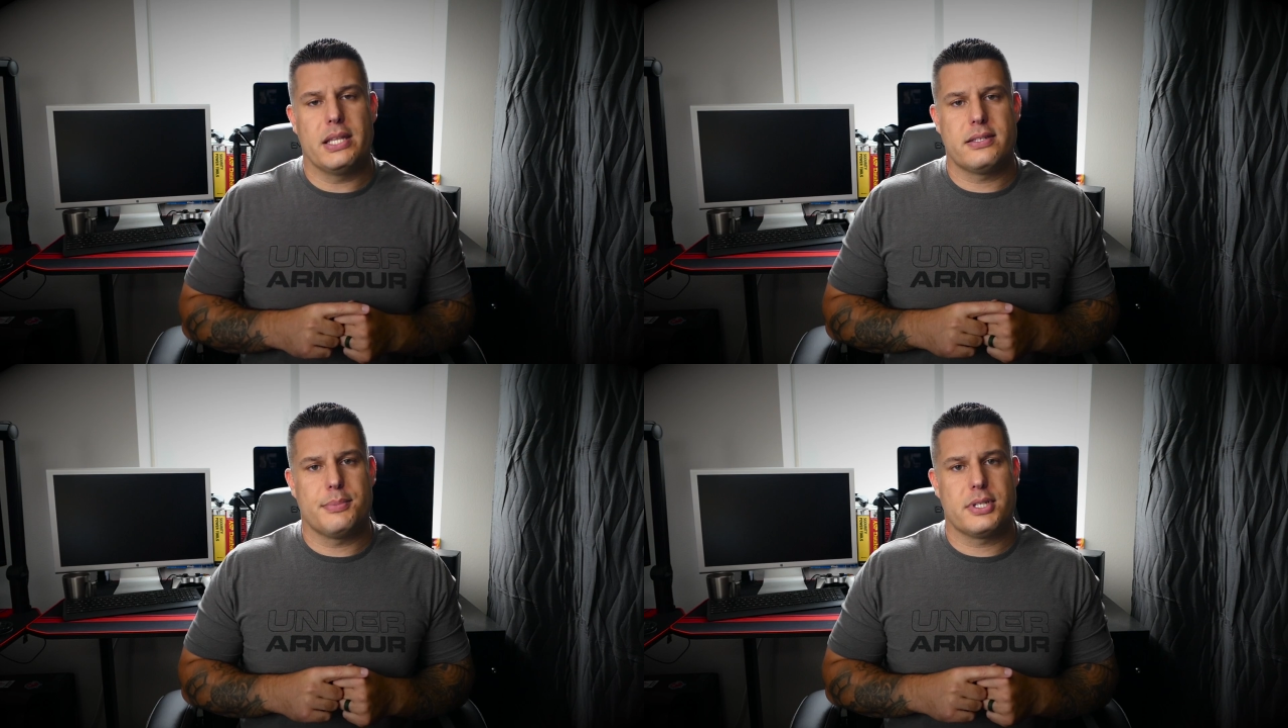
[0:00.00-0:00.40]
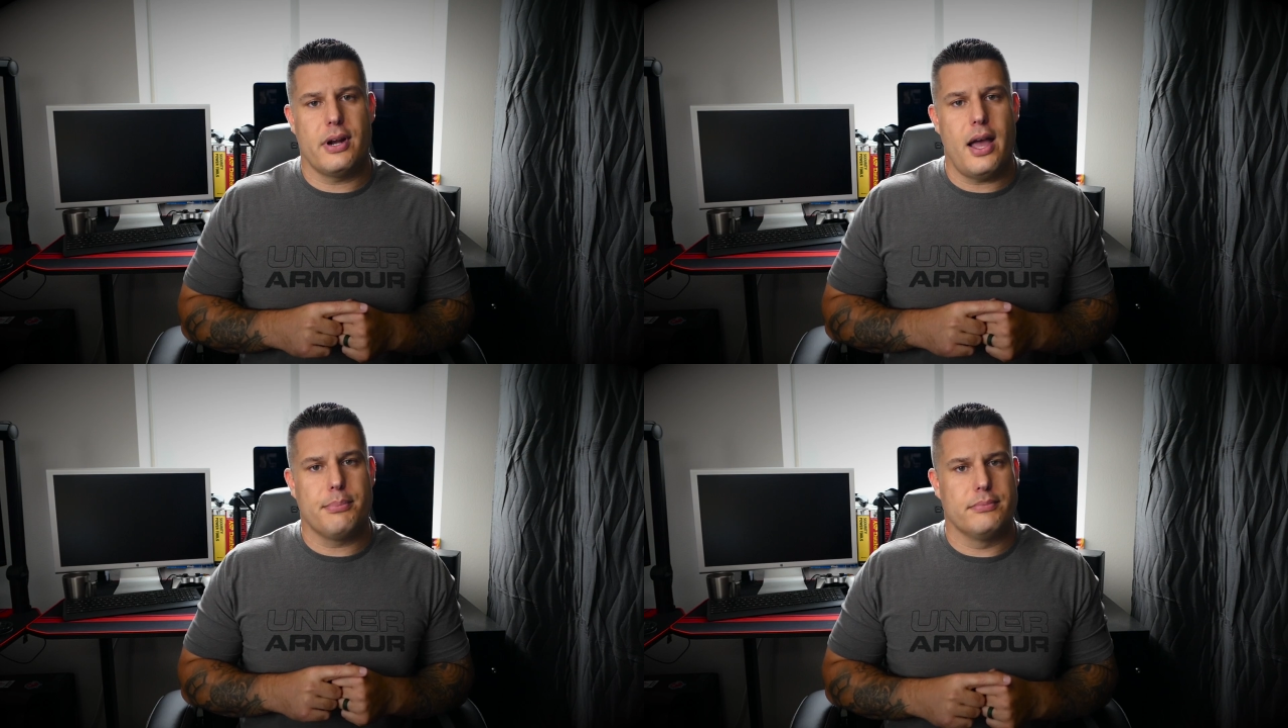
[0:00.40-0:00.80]
and
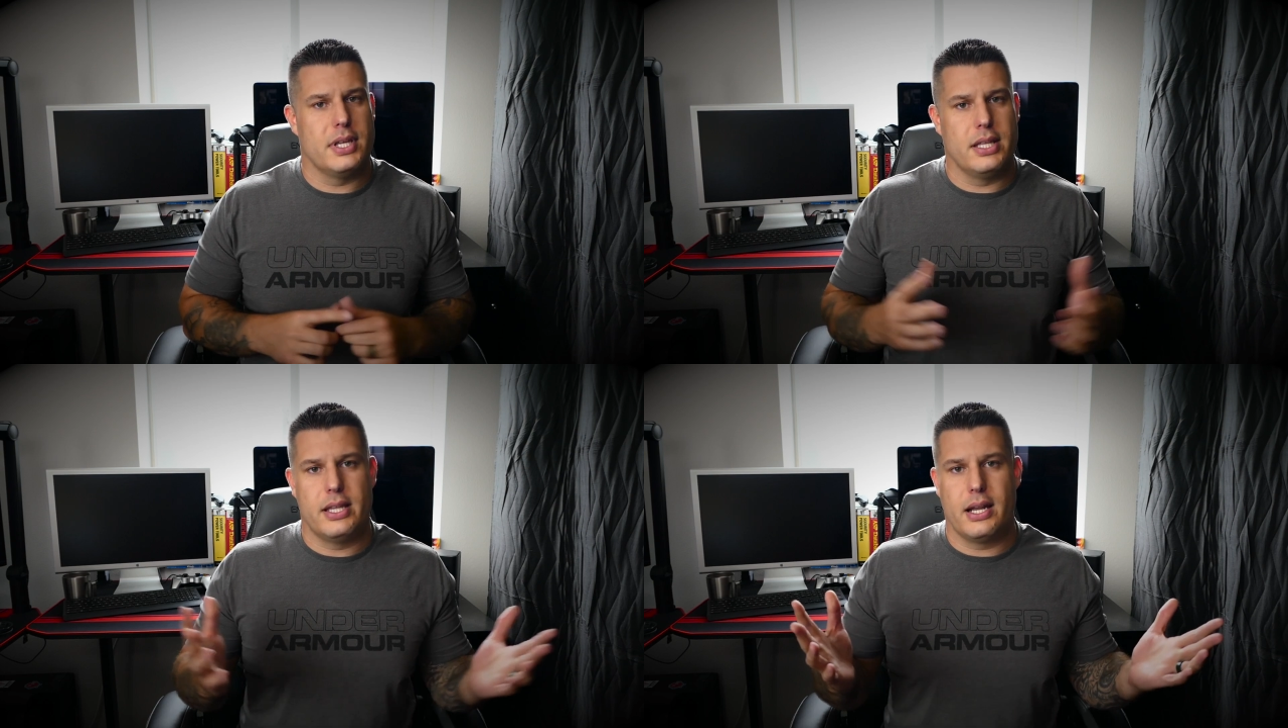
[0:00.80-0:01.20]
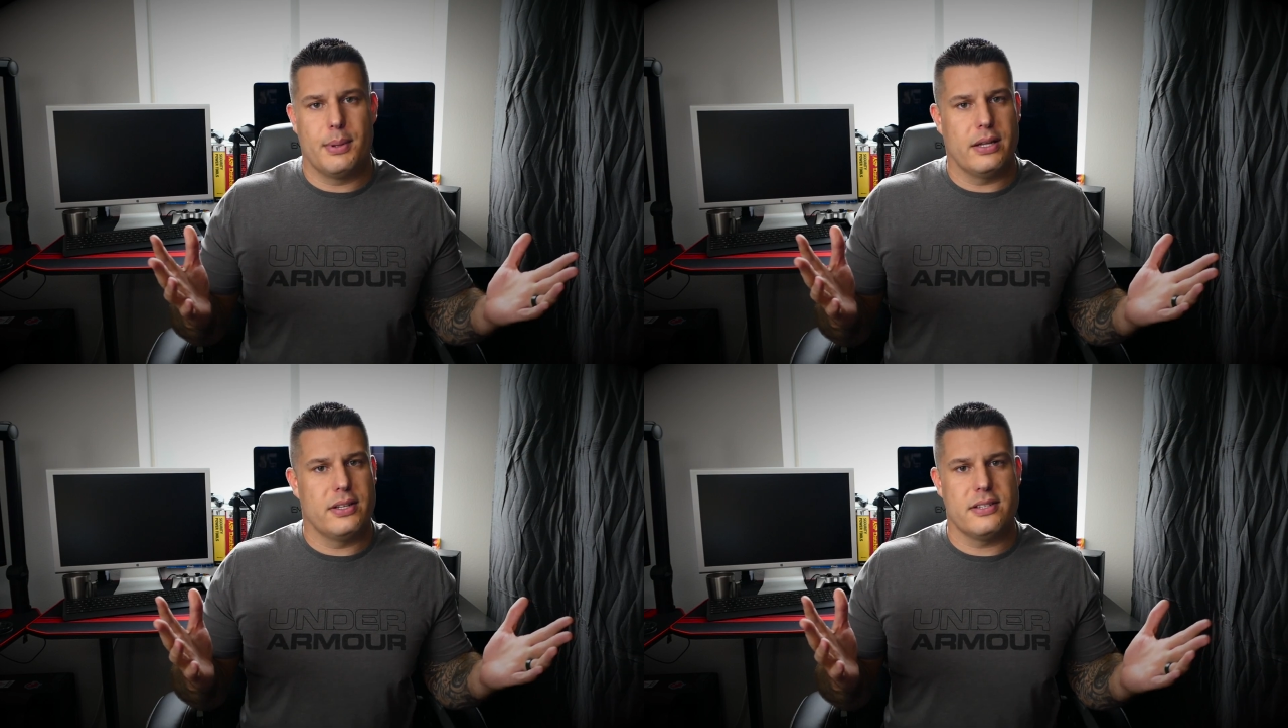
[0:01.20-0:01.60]
subscribe. And that
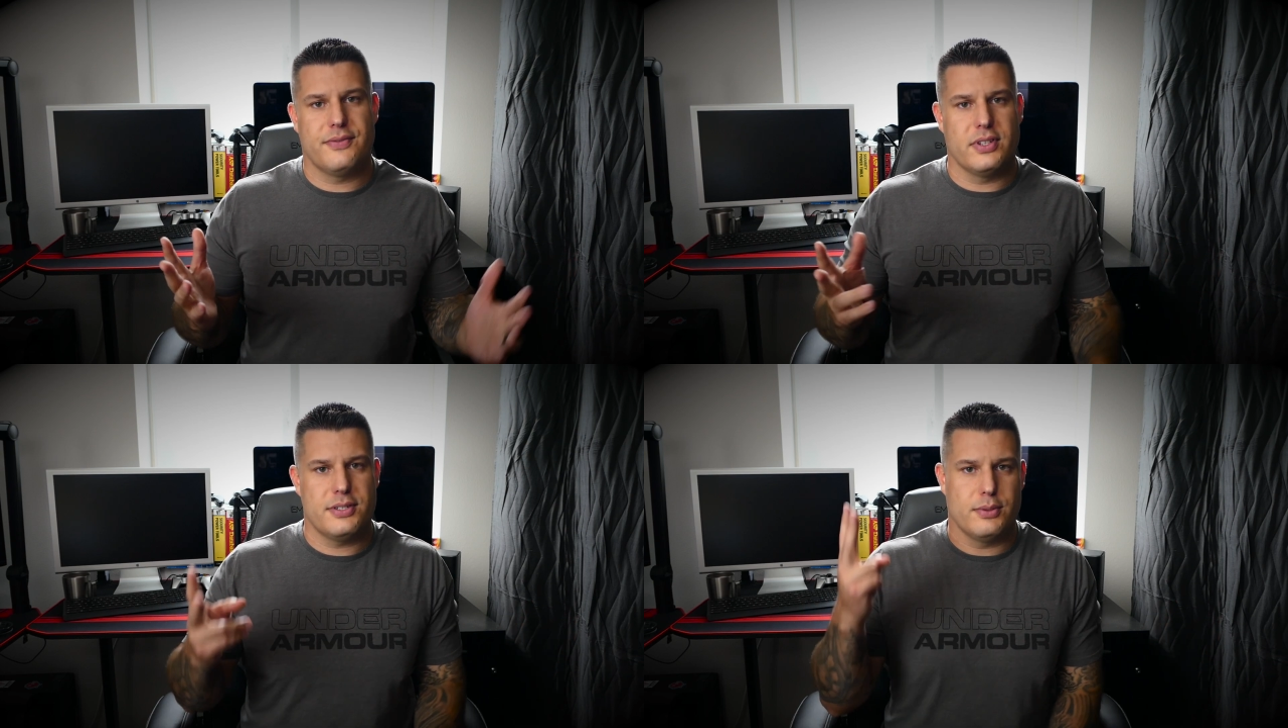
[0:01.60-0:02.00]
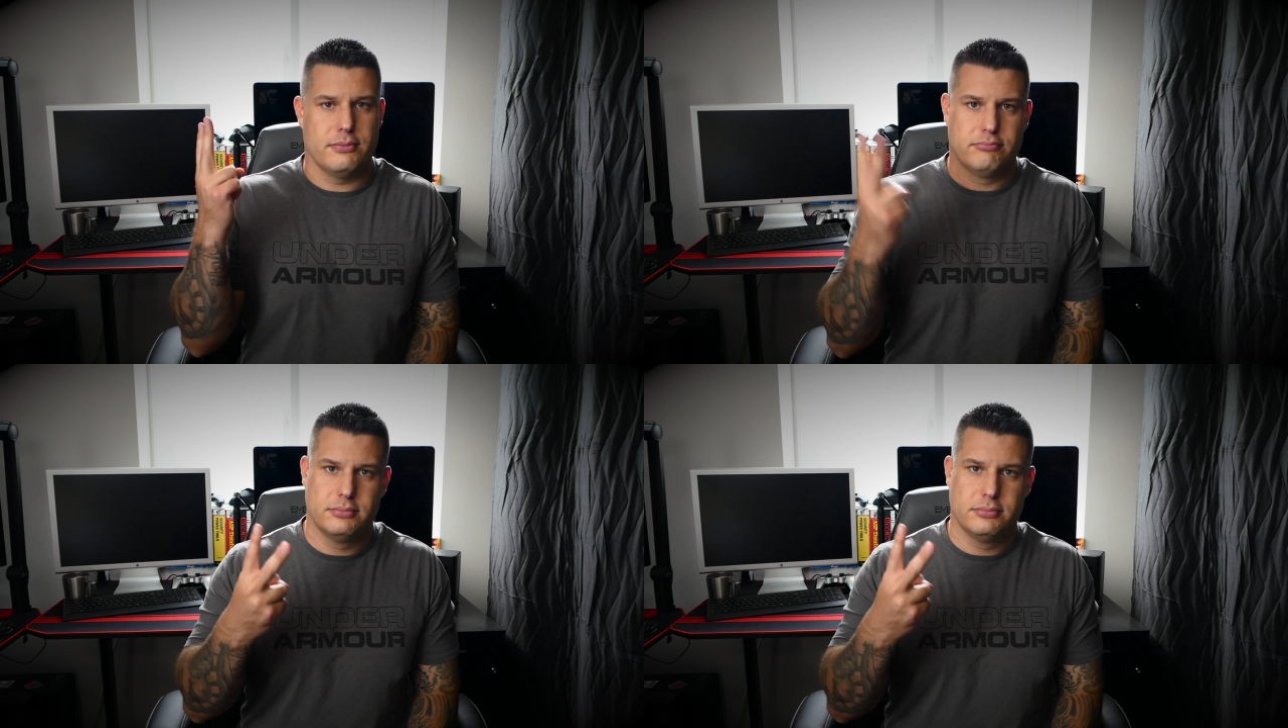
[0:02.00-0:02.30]
about does it for this one.